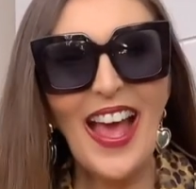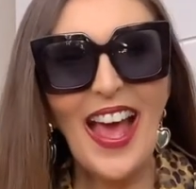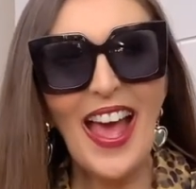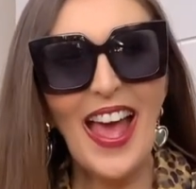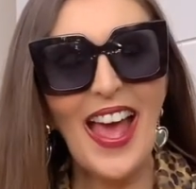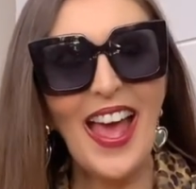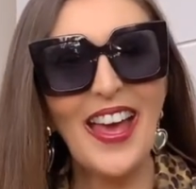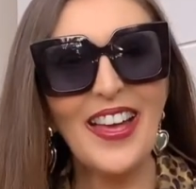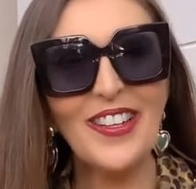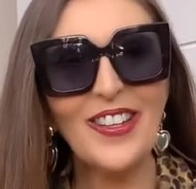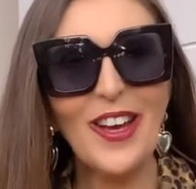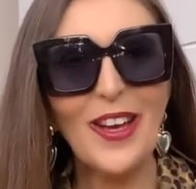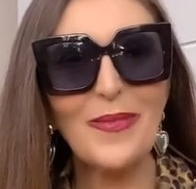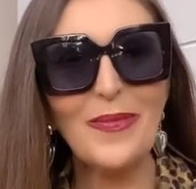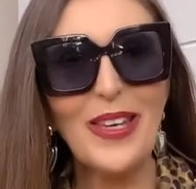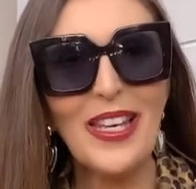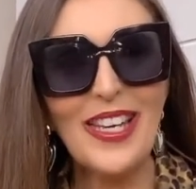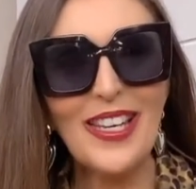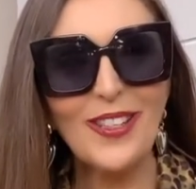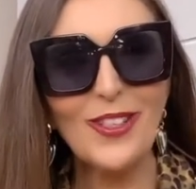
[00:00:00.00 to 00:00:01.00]
and I'm
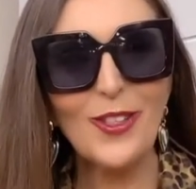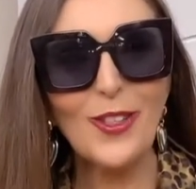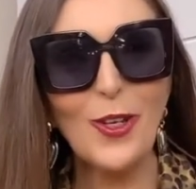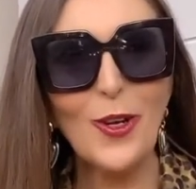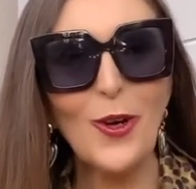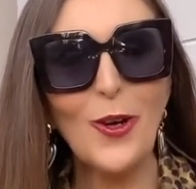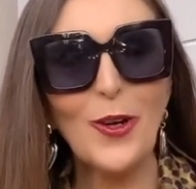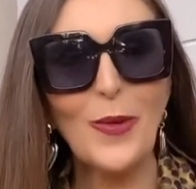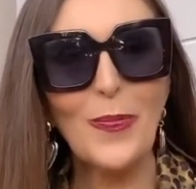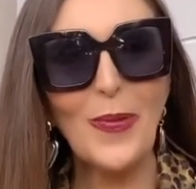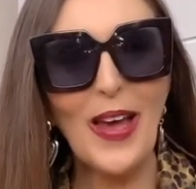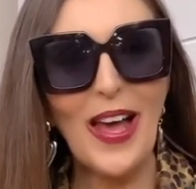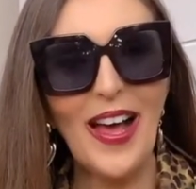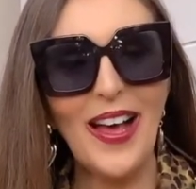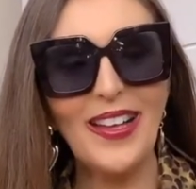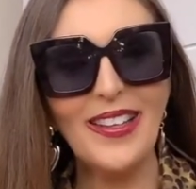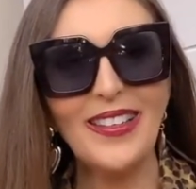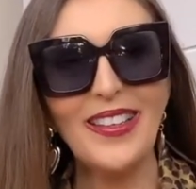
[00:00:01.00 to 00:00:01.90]
here to talk about